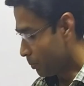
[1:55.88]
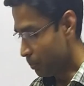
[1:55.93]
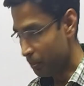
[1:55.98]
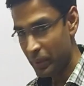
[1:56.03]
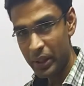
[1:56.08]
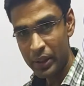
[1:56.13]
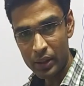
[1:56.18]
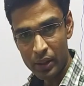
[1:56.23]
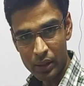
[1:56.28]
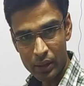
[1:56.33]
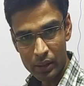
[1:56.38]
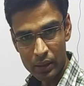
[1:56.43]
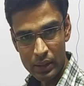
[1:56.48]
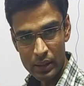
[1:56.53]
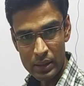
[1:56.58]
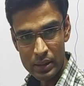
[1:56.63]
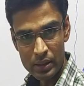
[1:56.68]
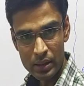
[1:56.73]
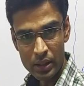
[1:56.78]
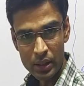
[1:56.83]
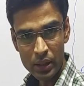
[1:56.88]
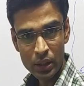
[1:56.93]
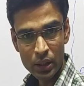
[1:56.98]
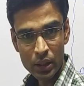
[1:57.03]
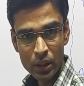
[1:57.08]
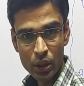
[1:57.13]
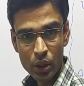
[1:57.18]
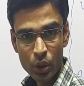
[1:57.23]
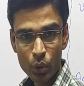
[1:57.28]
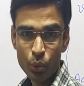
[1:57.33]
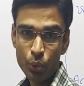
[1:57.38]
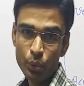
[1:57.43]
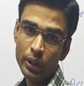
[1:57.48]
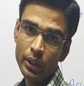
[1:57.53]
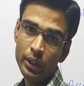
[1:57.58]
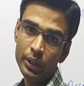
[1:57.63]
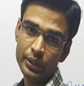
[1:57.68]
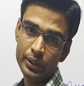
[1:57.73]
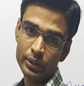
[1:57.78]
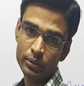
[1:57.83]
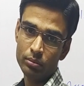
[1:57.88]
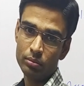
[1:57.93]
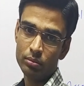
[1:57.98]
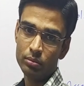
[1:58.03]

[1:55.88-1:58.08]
meter is the unit.